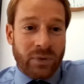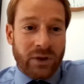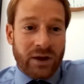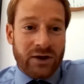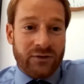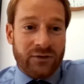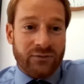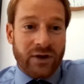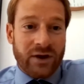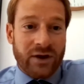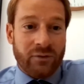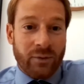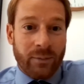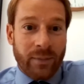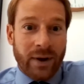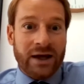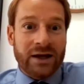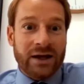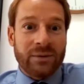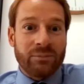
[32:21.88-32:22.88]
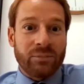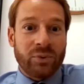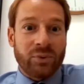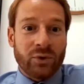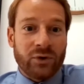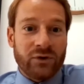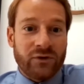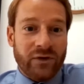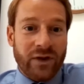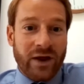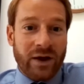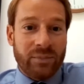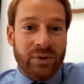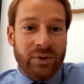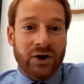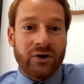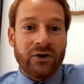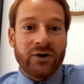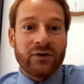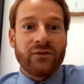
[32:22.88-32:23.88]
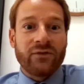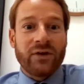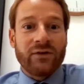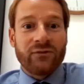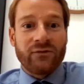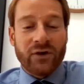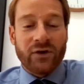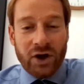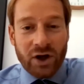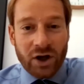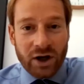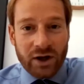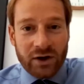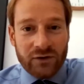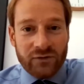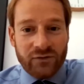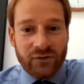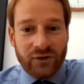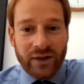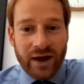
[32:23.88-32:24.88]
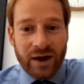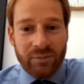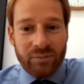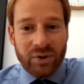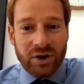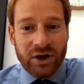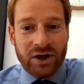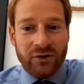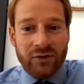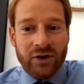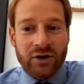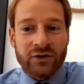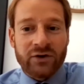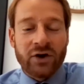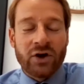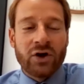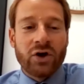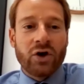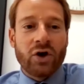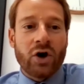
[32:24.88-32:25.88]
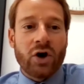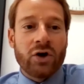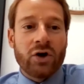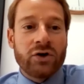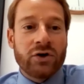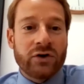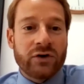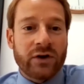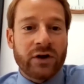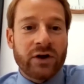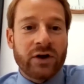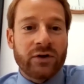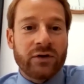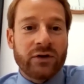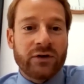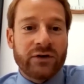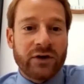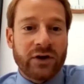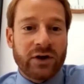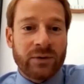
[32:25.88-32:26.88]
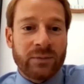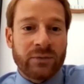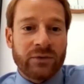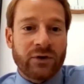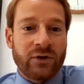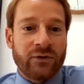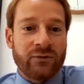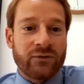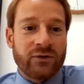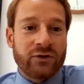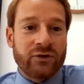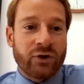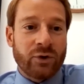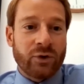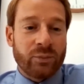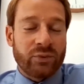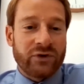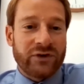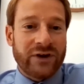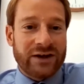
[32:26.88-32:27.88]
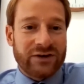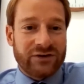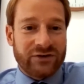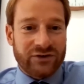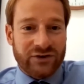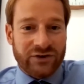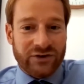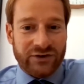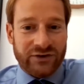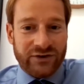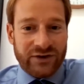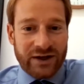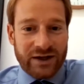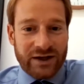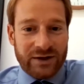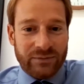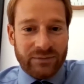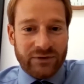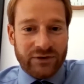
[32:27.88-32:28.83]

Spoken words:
if they remain employed for that period, if they're furloughed for that period, under the terms of the job retention scheme.